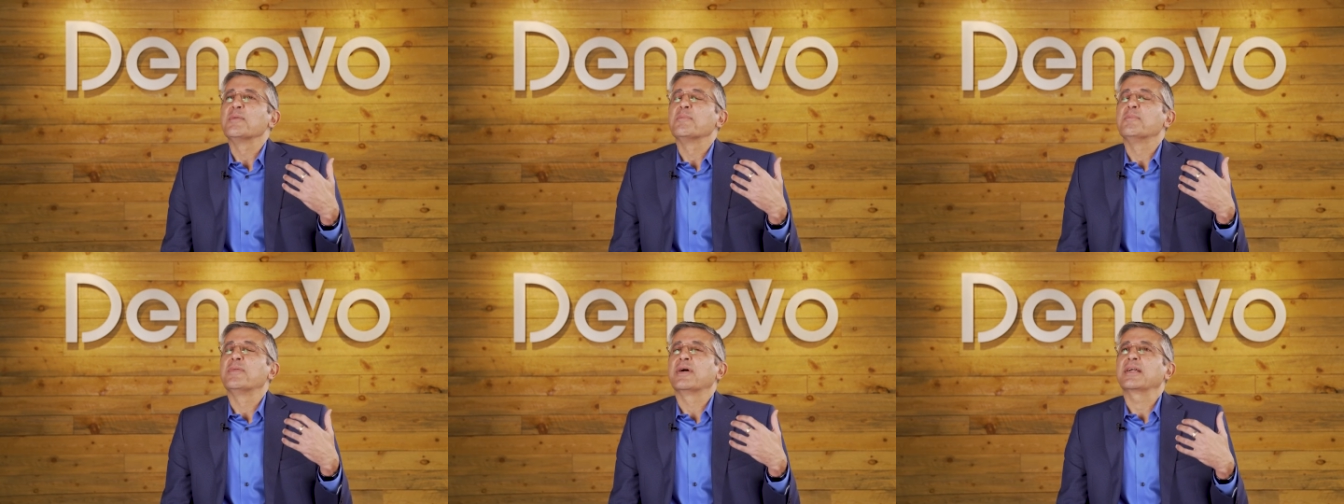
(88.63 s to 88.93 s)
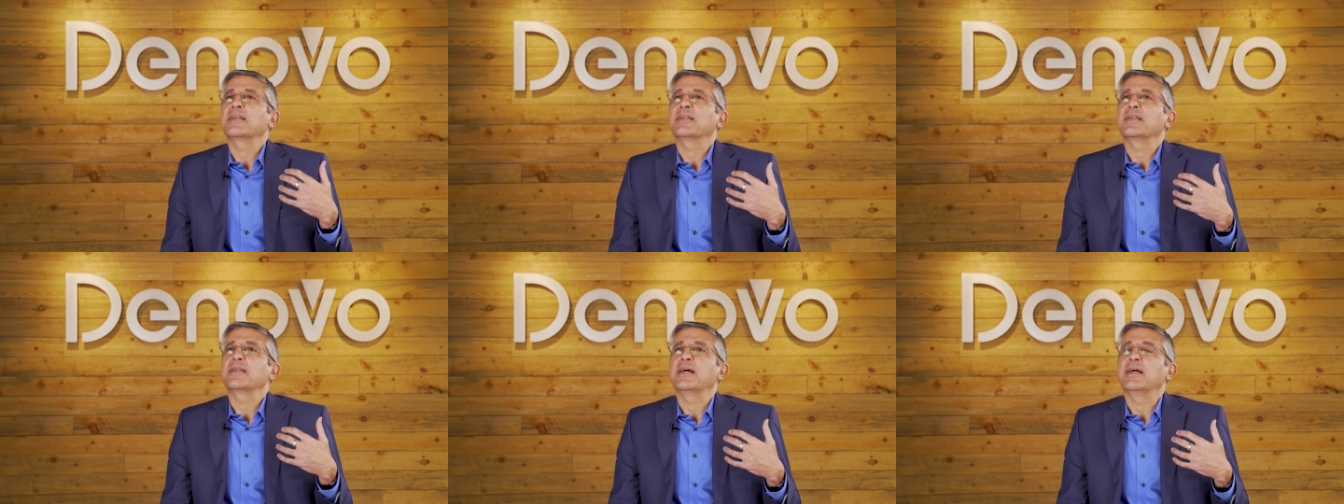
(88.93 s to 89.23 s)

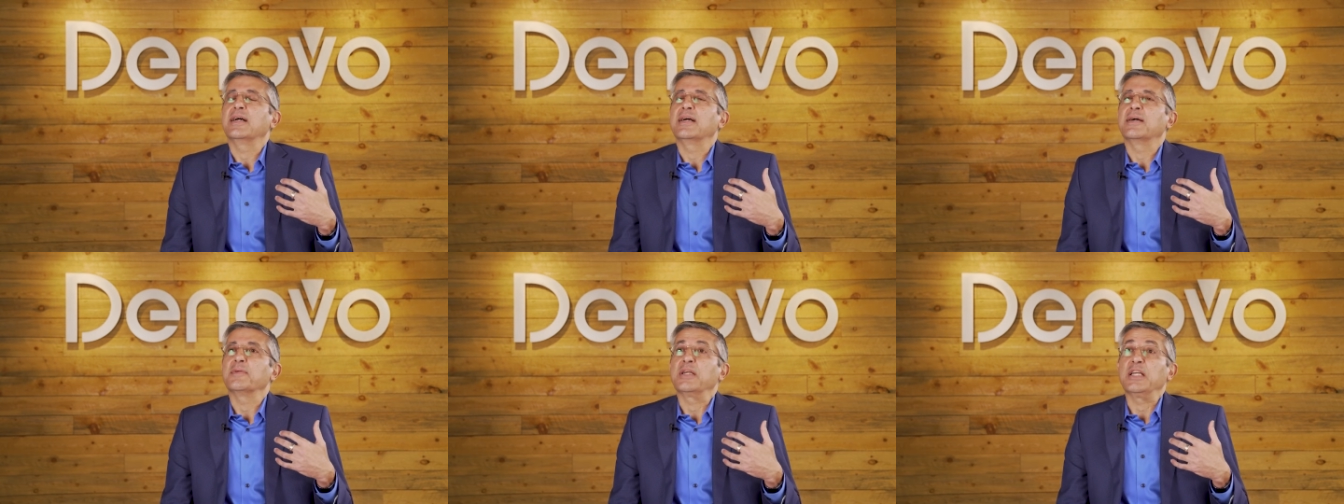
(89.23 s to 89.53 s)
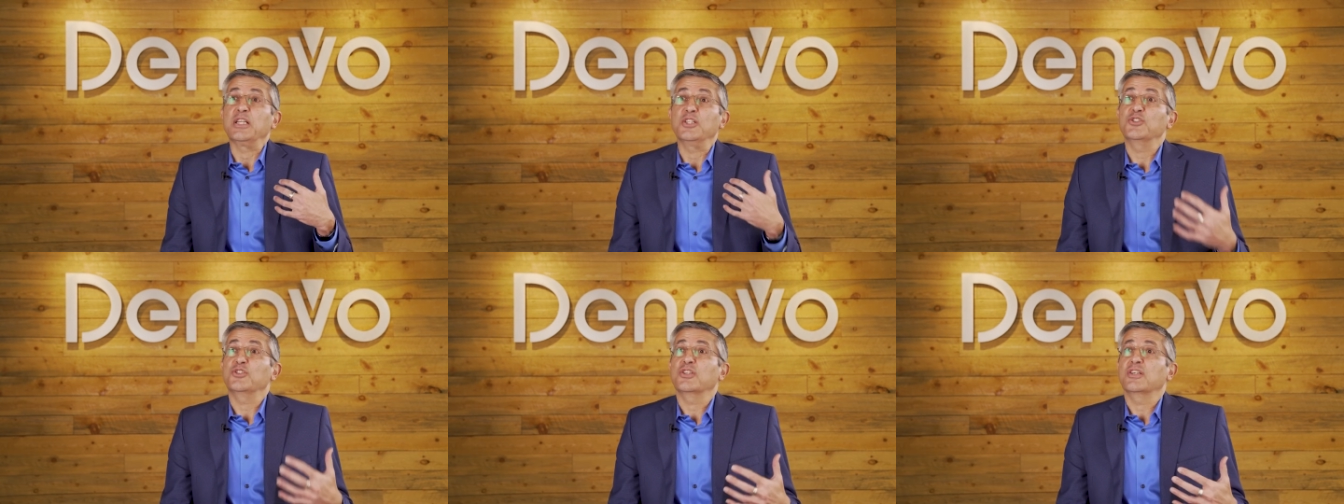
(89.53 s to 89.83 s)
but uh,
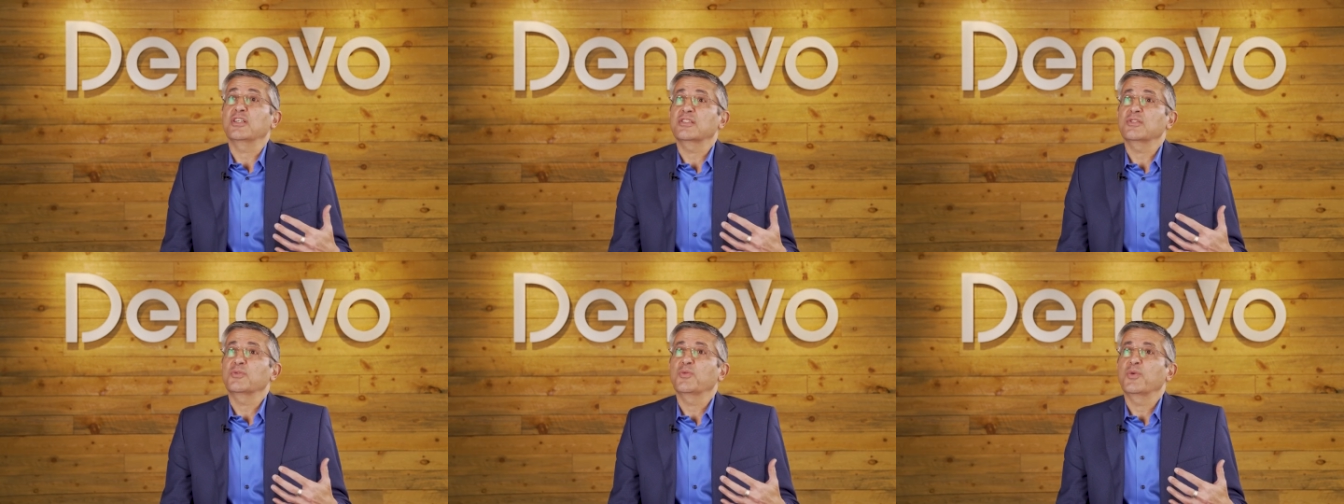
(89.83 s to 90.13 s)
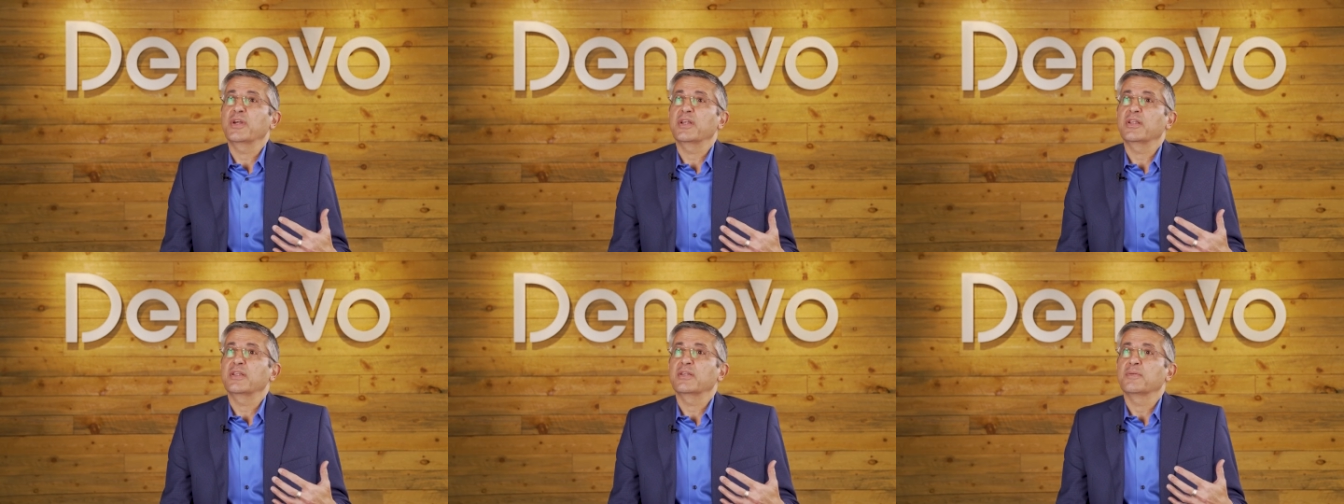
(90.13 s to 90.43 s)
it starts
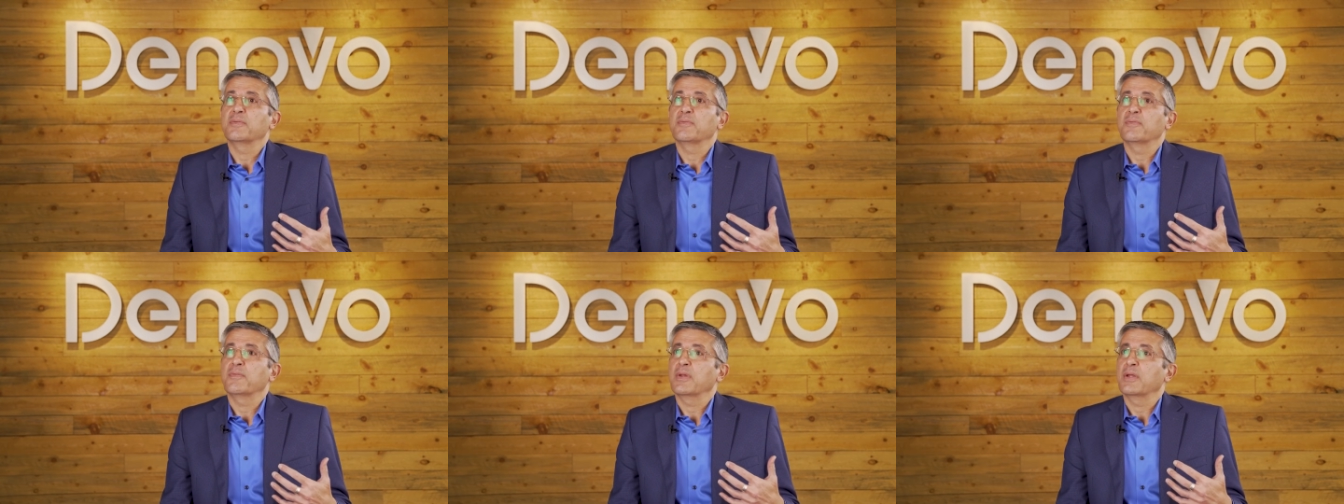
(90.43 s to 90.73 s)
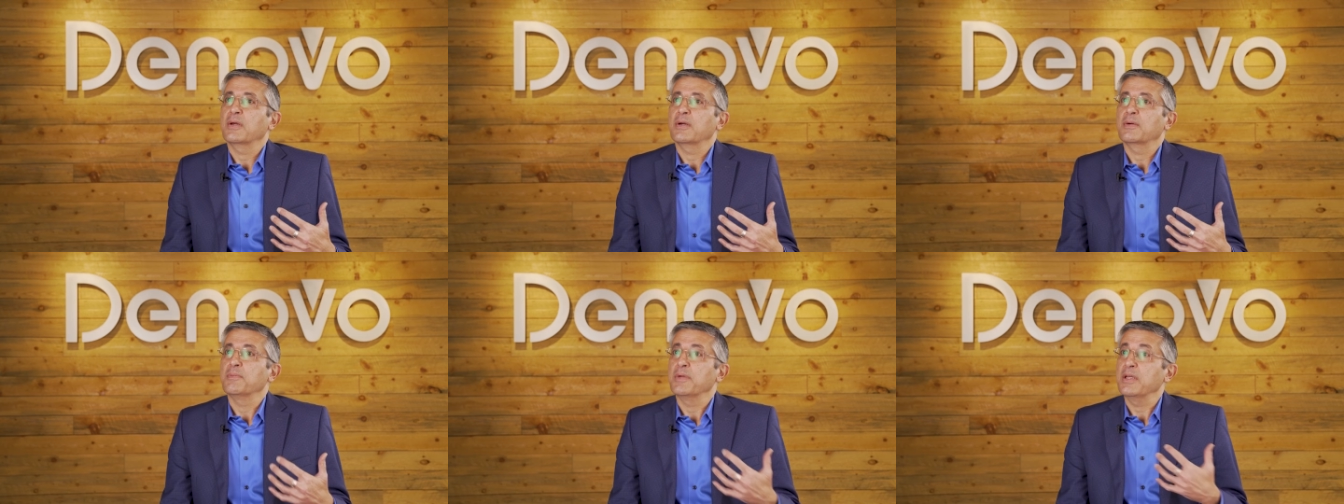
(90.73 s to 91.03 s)
with
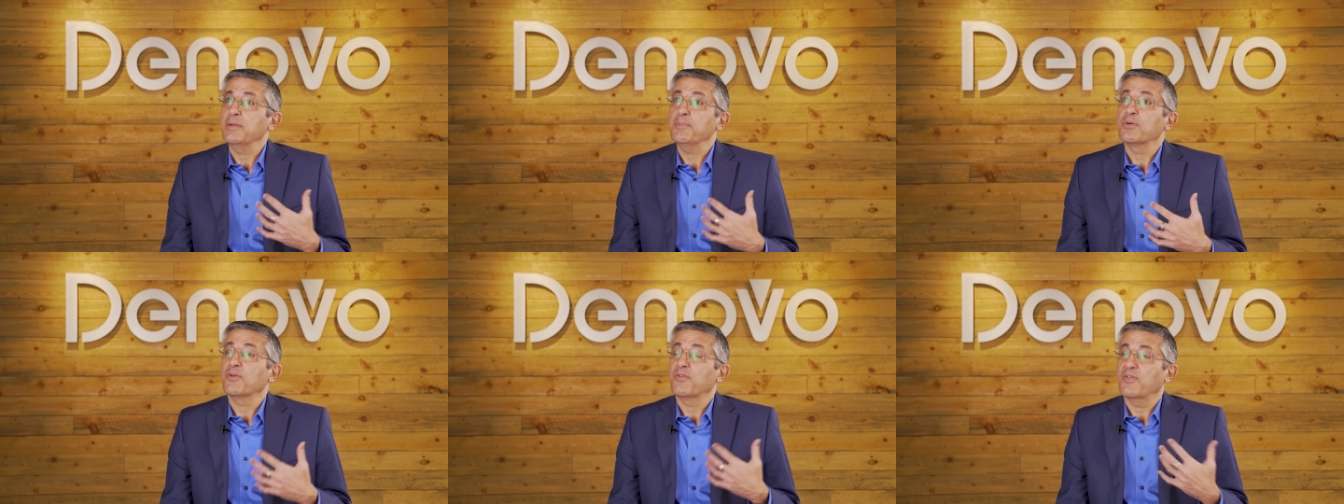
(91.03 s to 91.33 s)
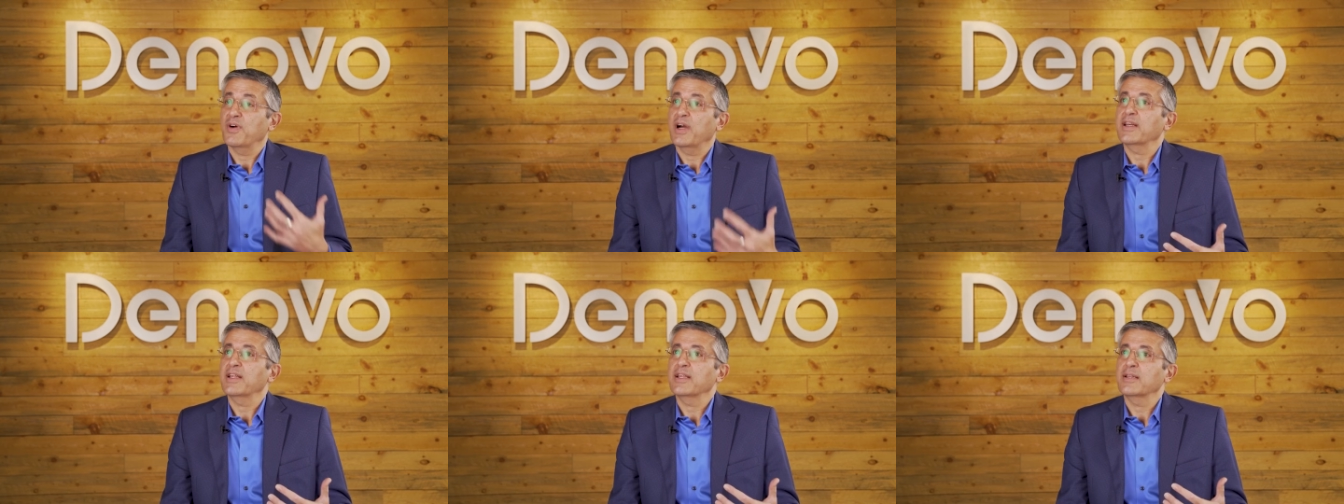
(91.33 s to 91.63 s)
me
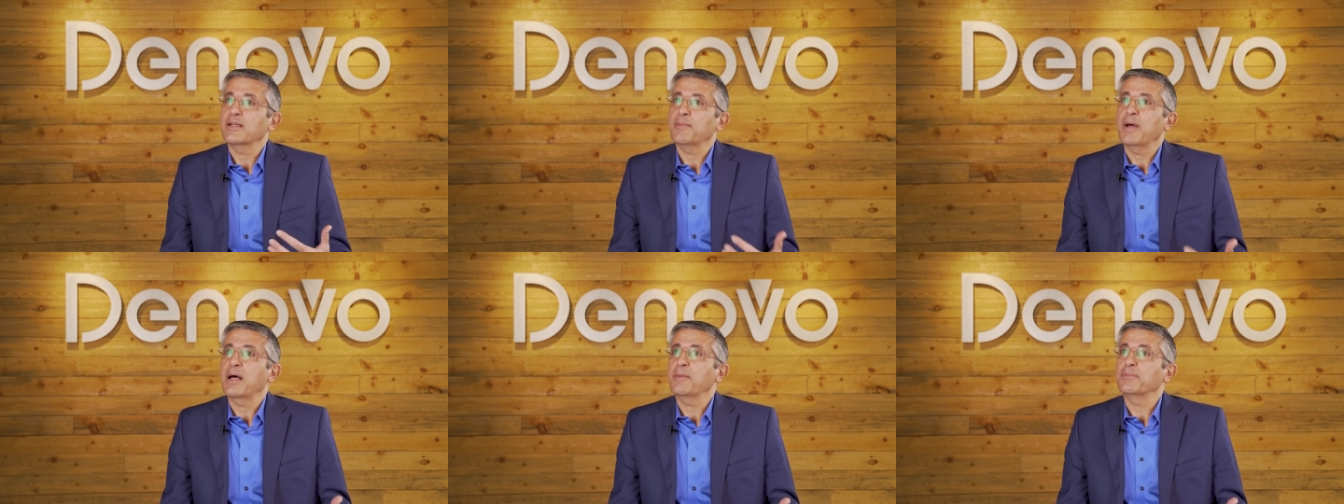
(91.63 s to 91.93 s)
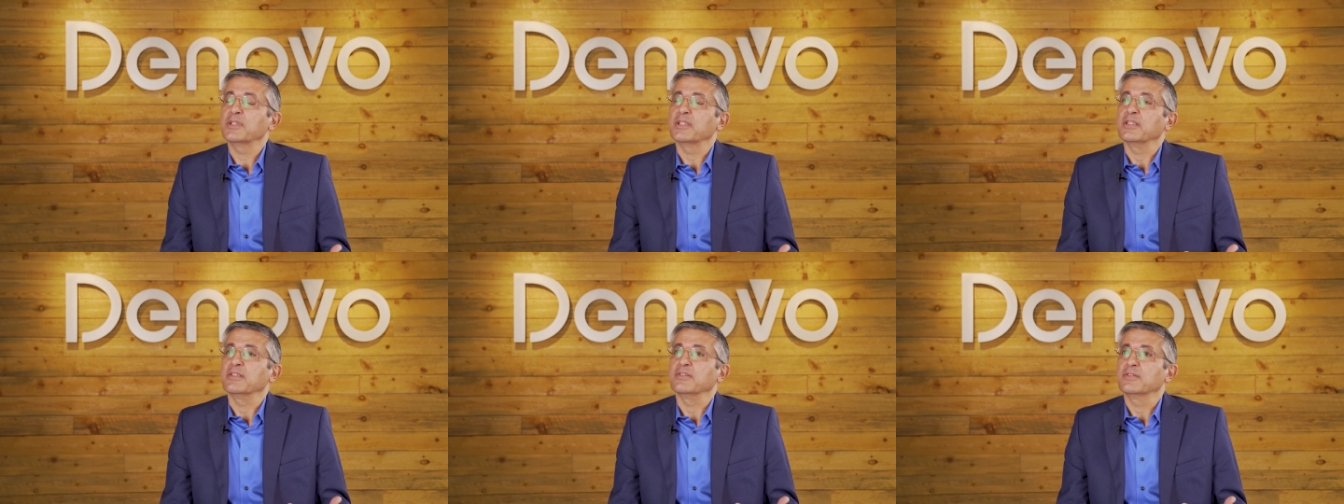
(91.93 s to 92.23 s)
providing them
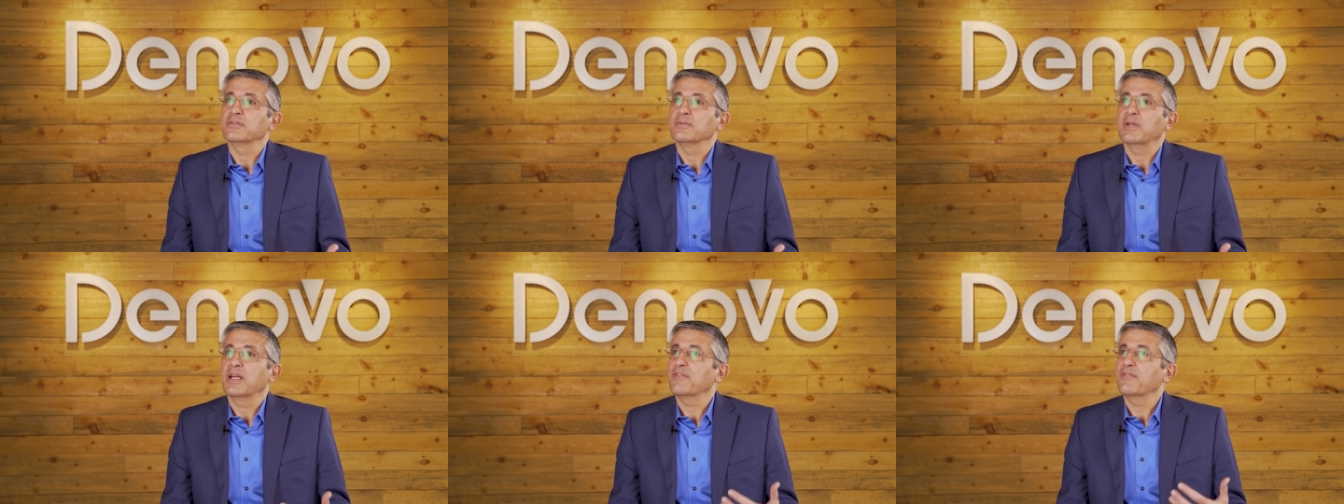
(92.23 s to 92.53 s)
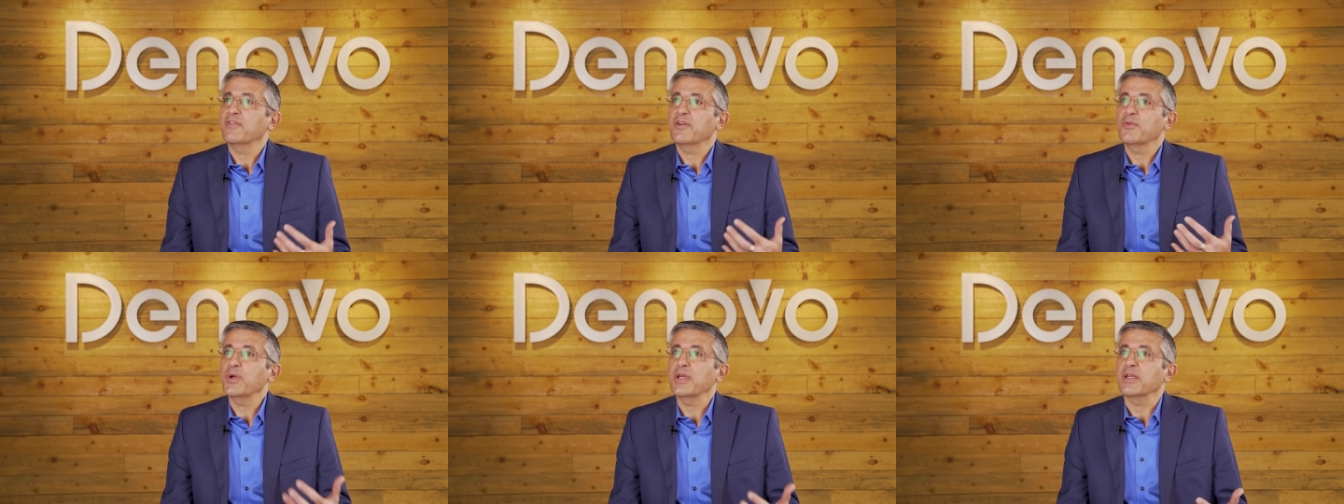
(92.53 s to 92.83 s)
updates
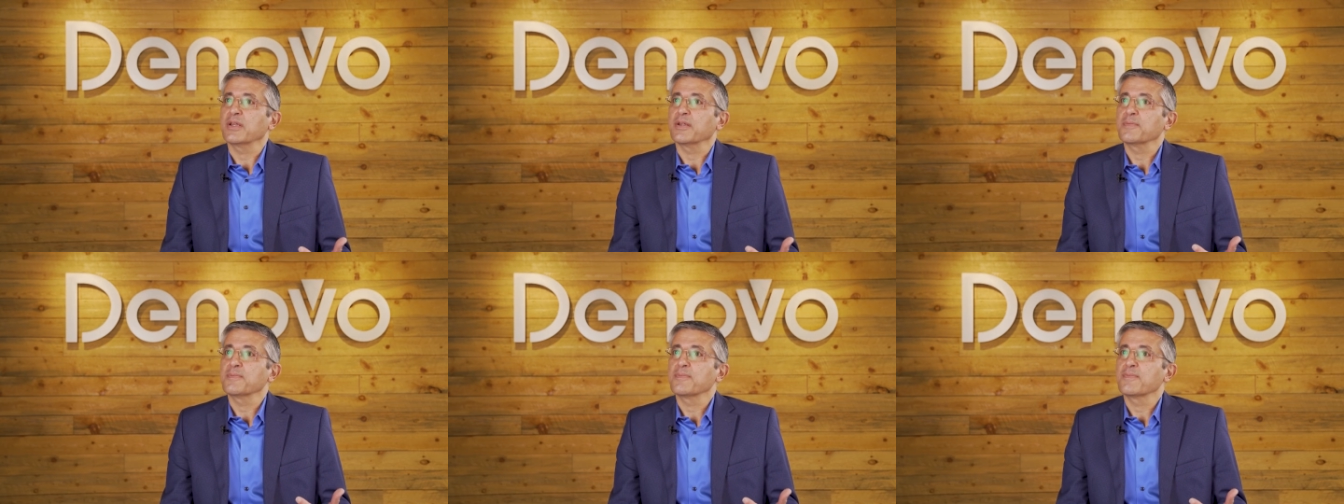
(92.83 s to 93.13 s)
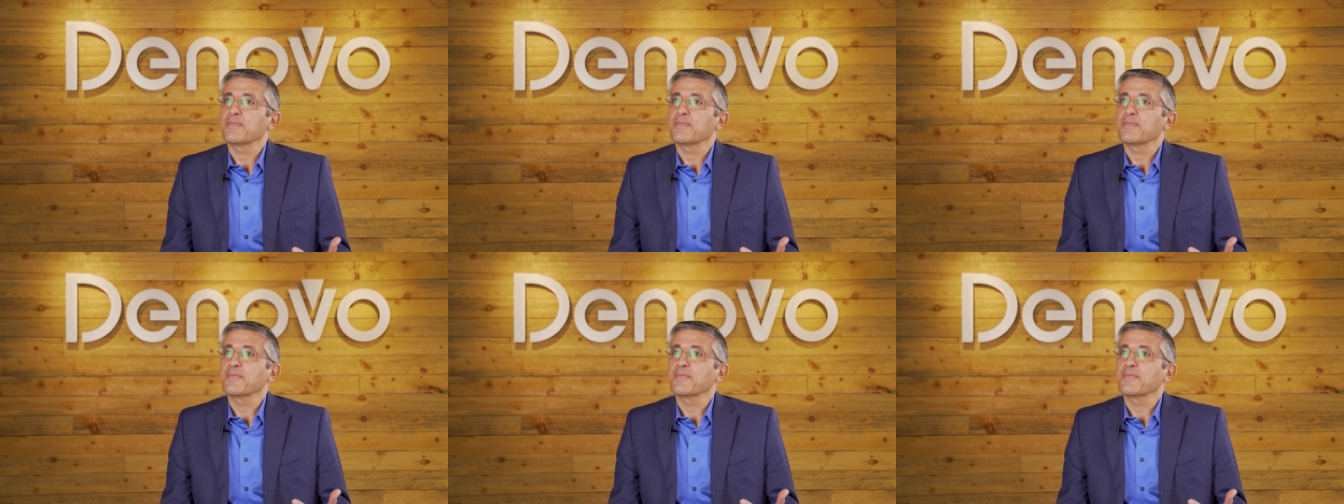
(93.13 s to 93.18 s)
every week.